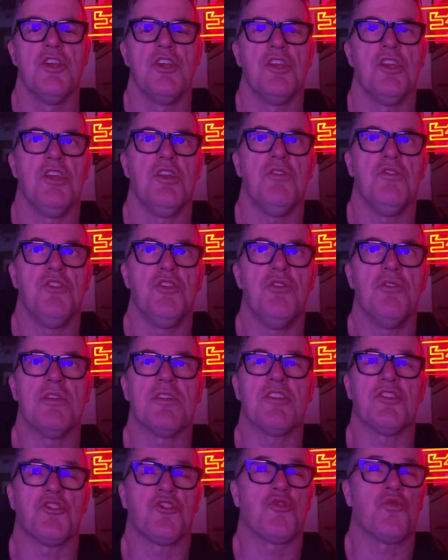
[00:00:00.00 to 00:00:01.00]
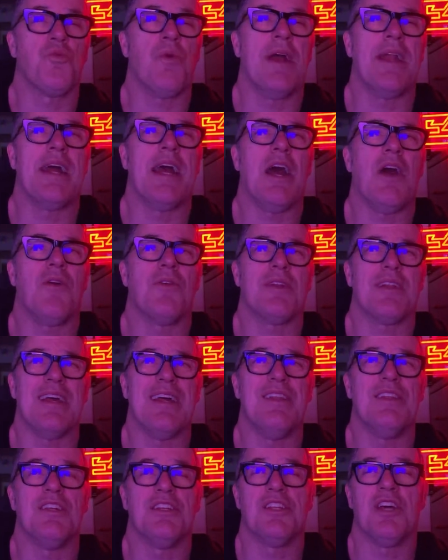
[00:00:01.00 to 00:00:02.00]
you do it to sweat
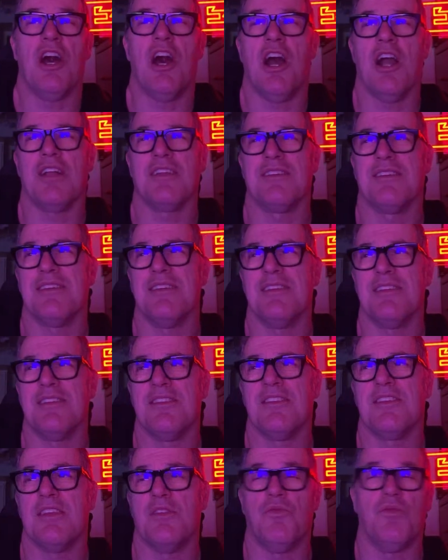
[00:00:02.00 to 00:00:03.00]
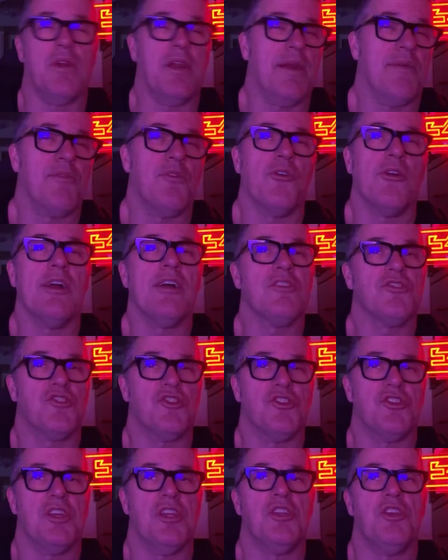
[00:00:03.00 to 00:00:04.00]
out the toxins and whatever else
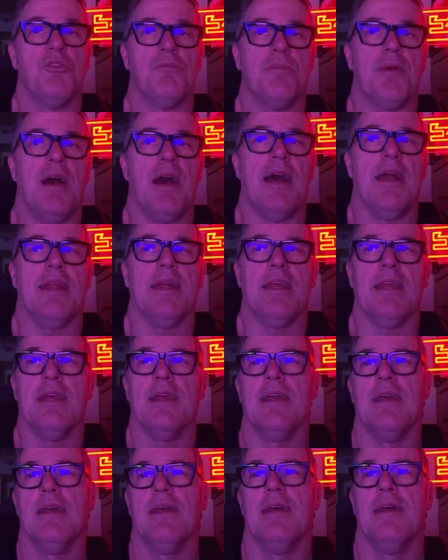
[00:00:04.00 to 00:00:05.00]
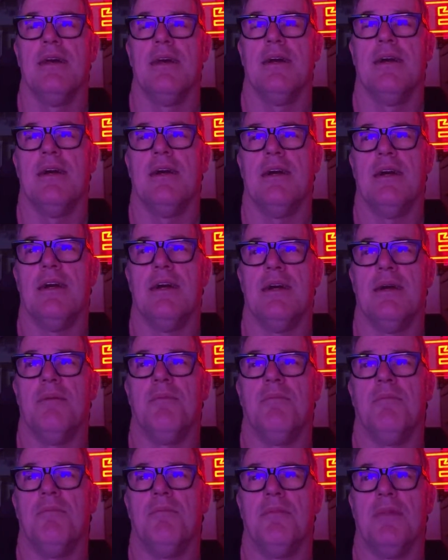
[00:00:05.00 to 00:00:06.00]
is in your body.
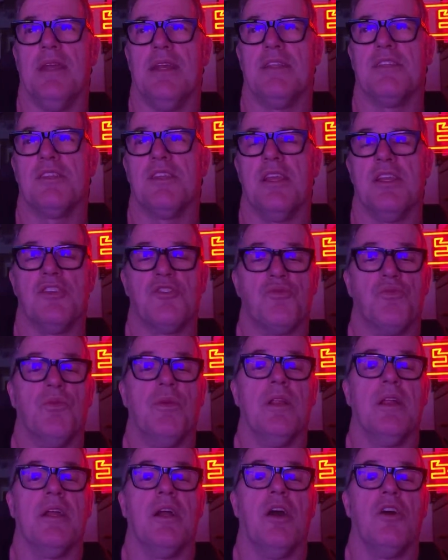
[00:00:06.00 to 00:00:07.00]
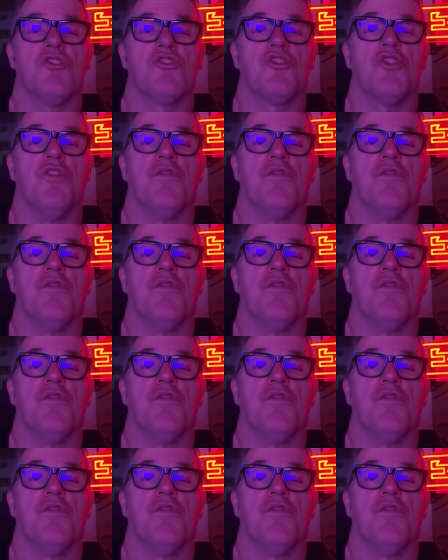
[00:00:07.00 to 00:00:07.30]
It's really also